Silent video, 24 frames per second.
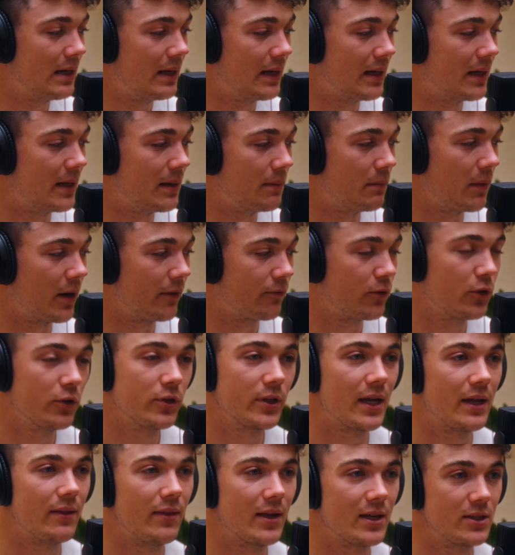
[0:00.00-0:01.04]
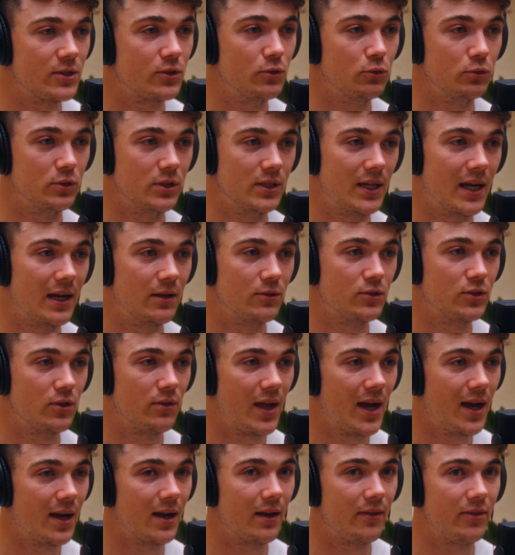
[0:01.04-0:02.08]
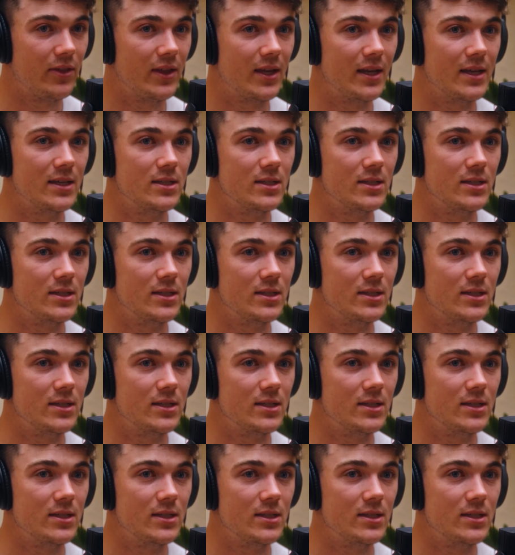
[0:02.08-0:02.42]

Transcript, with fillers: um, I've got to get that sorted out. So that I think